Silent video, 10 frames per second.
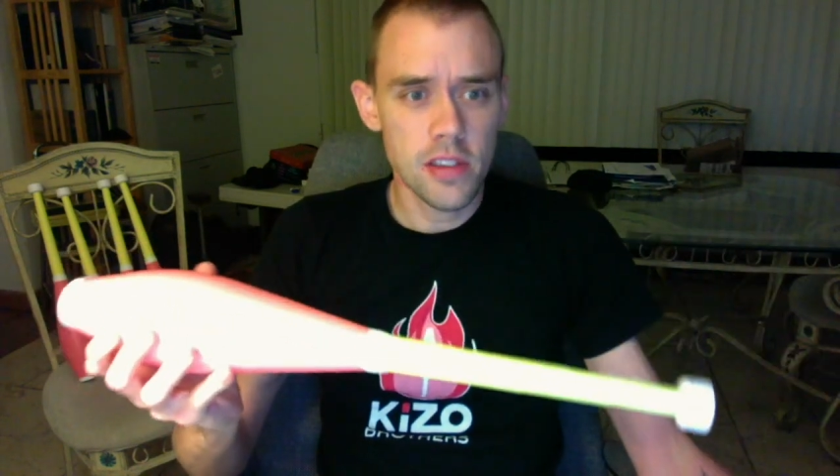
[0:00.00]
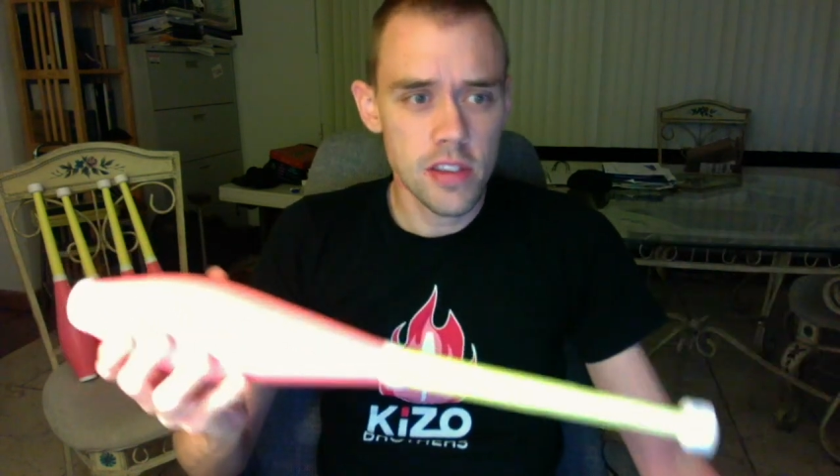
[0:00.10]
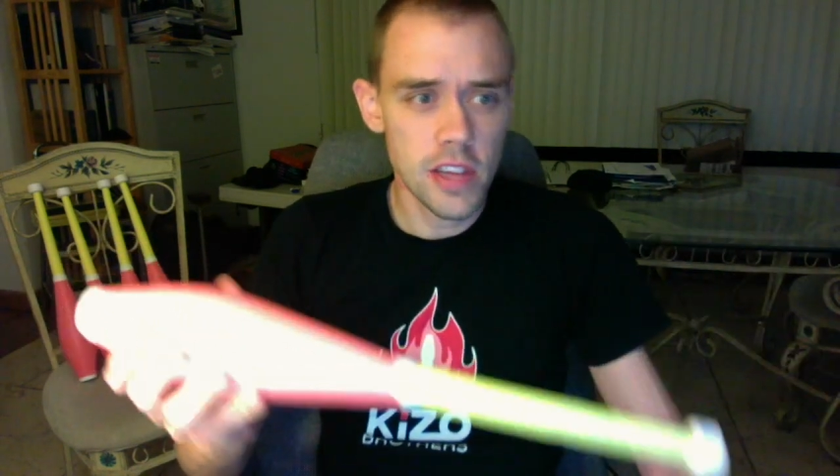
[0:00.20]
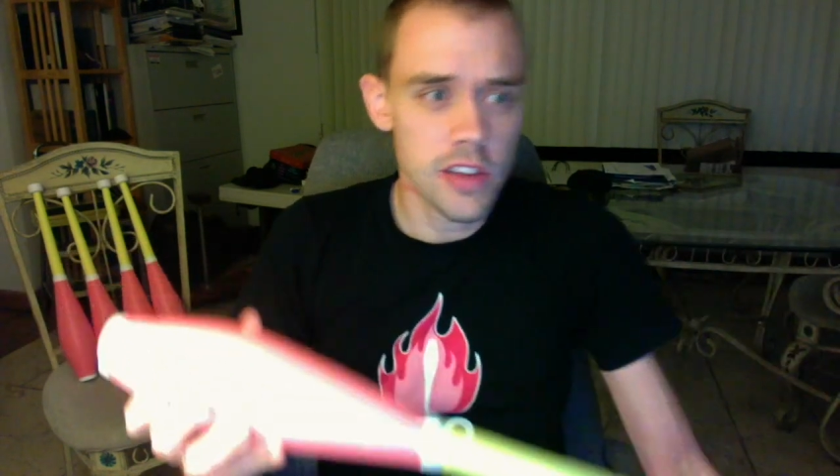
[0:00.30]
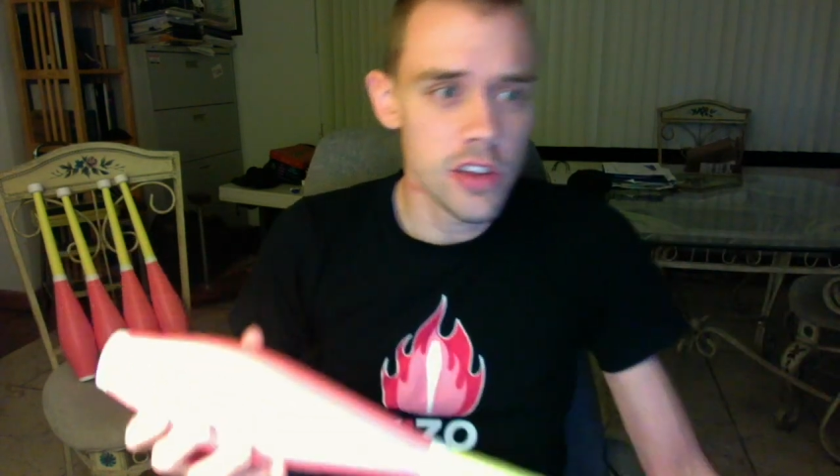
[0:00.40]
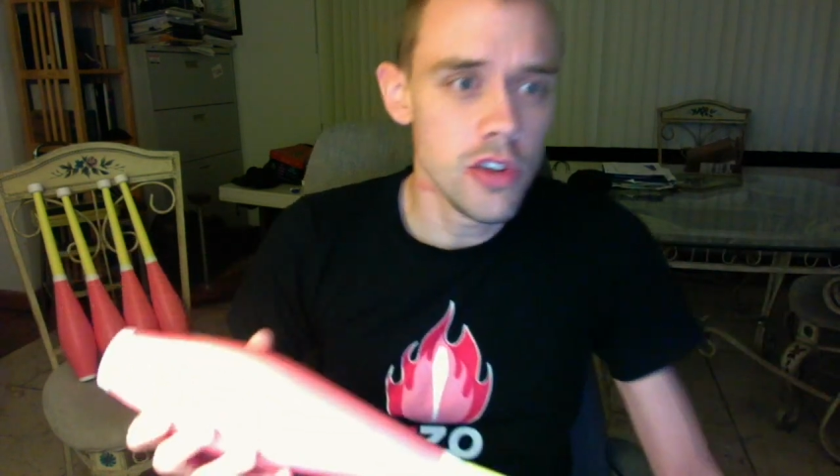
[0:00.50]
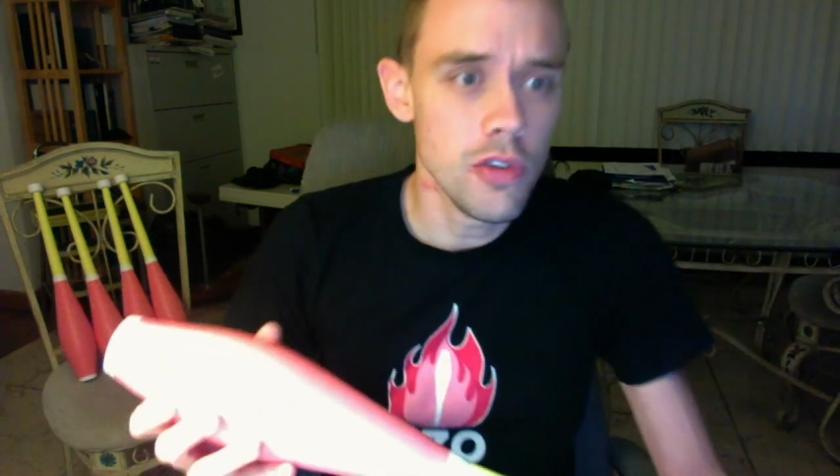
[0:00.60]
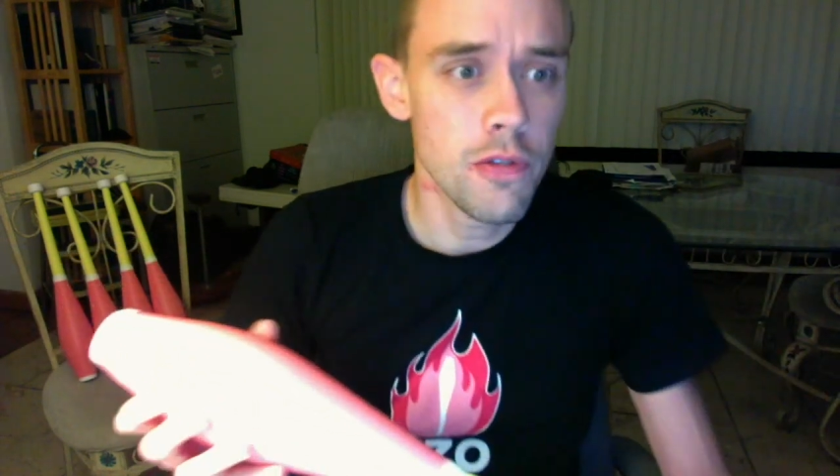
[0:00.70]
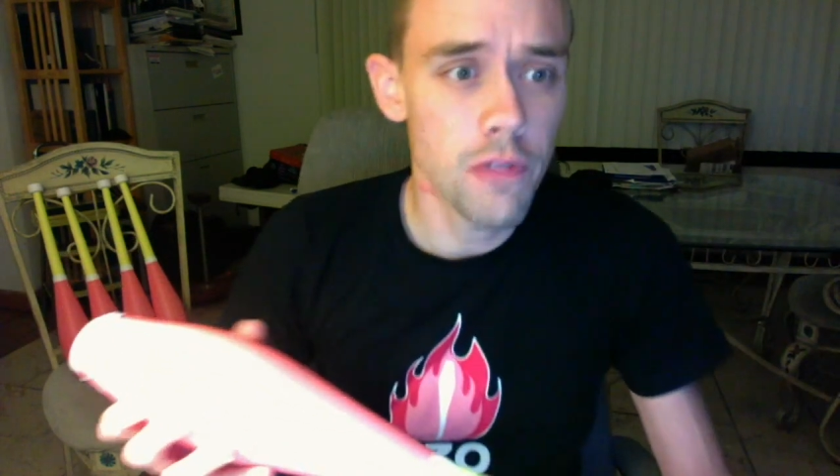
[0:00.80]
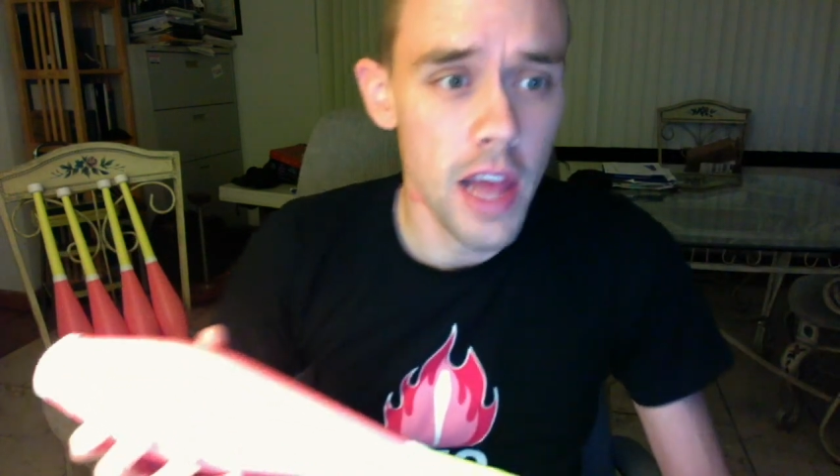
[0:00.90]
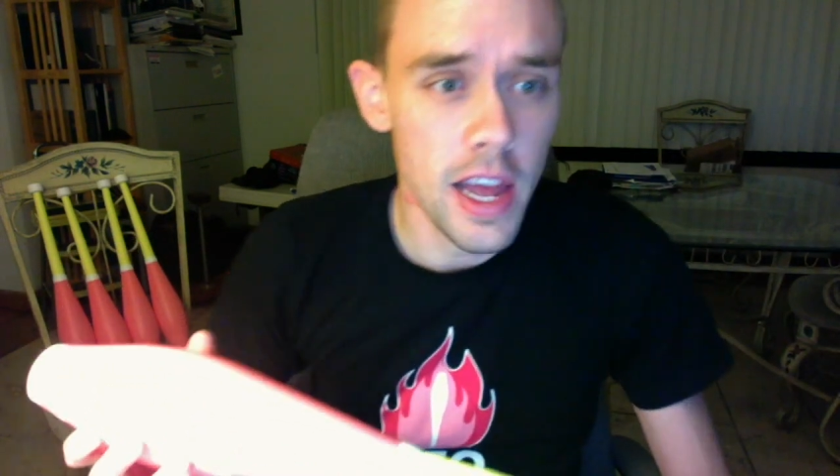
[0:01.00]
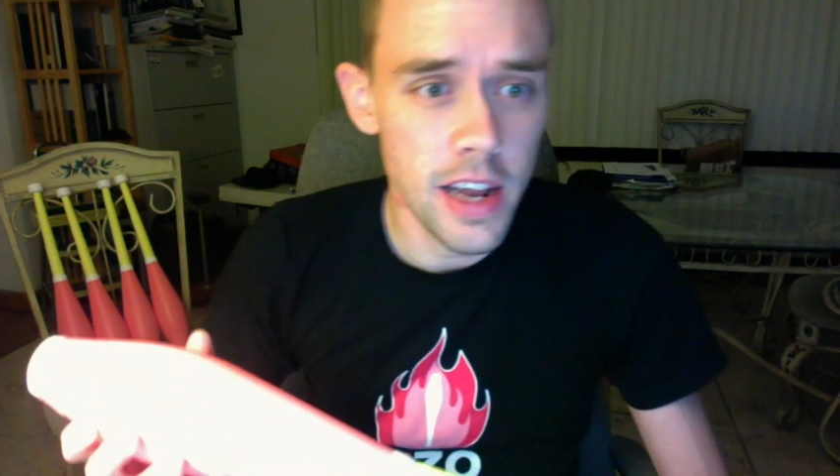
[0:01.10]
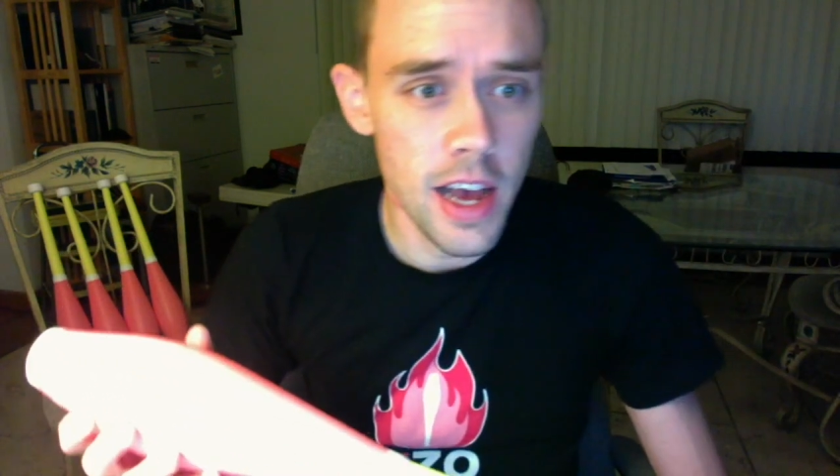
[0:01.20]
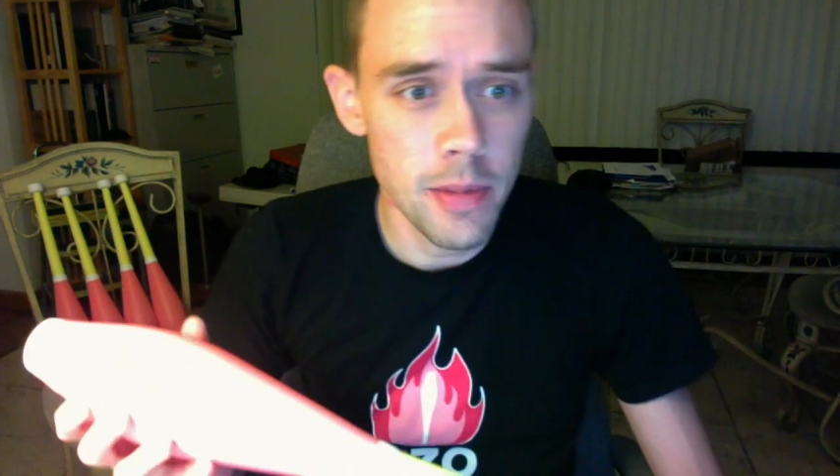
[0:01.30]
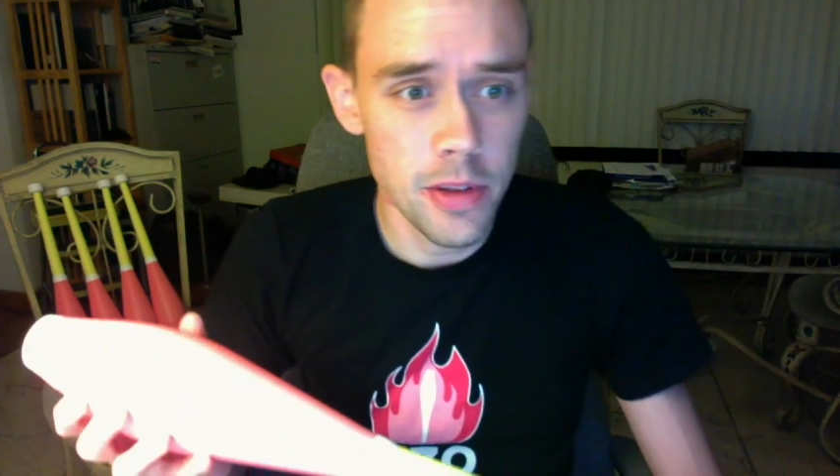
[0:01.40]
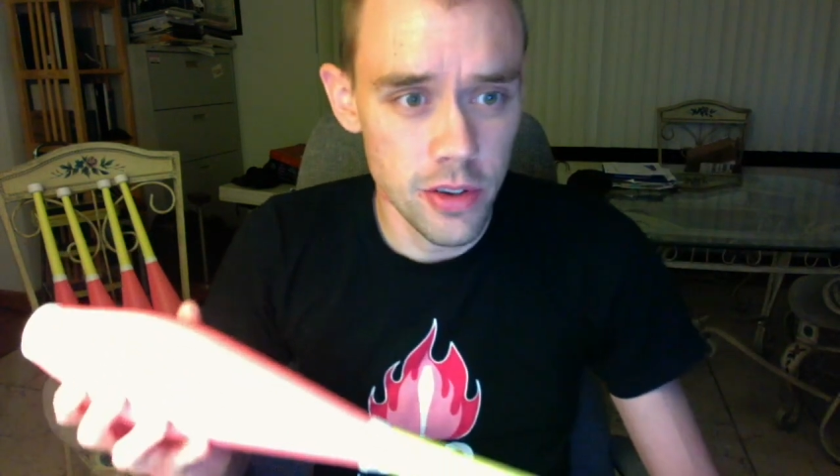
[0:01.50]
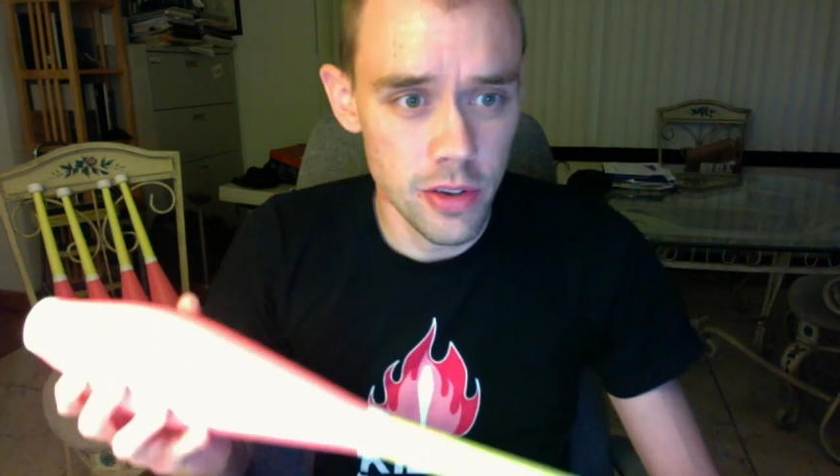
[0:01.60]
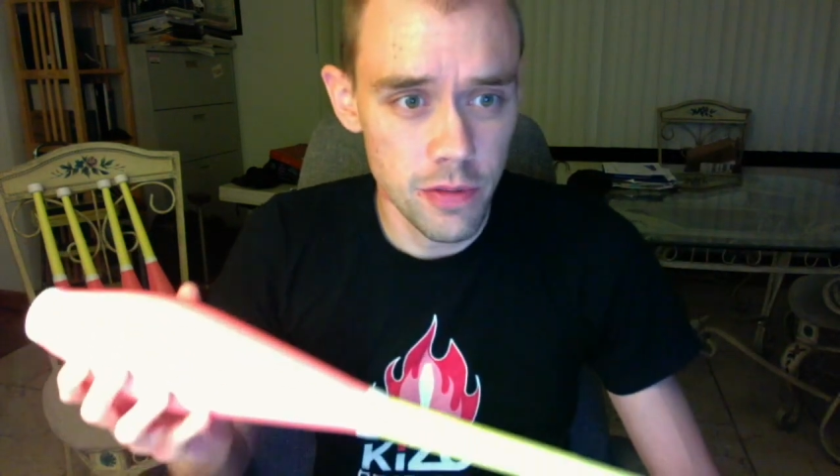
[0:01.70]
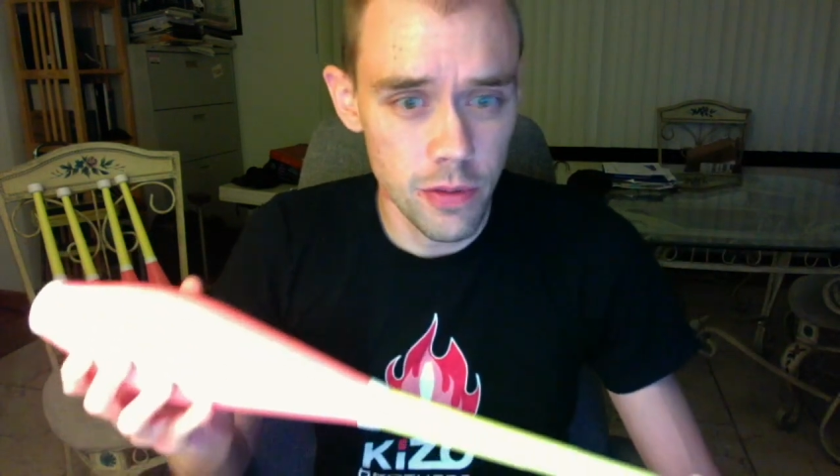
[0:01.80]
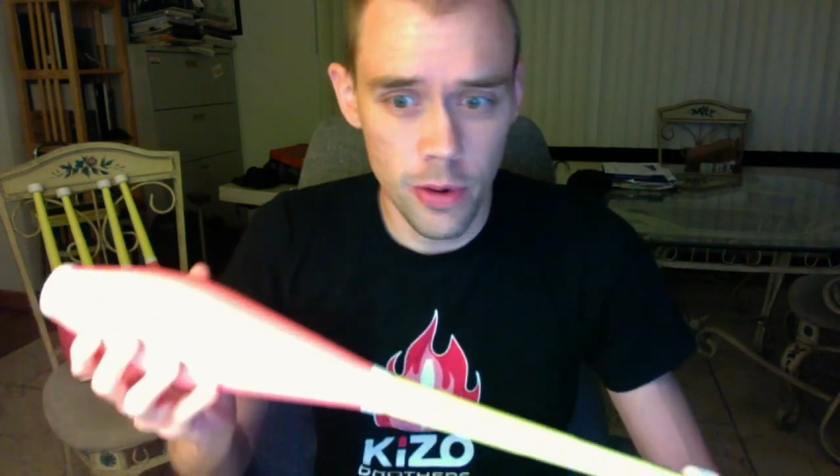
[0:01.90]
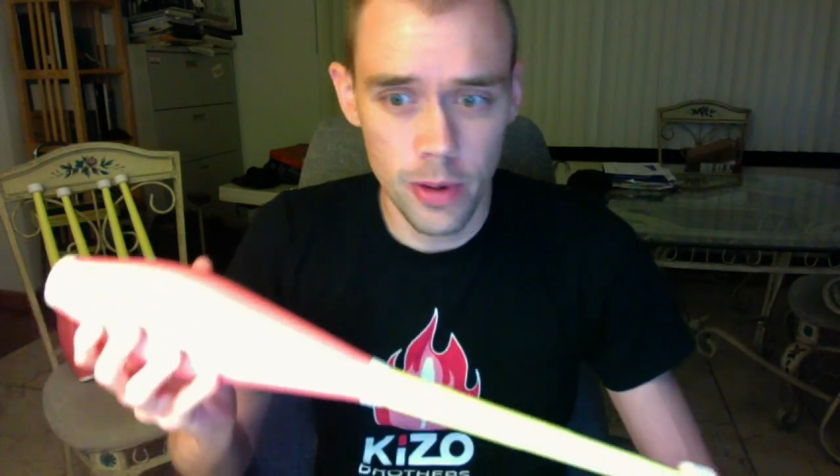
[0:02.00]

that the new flat knob is good for.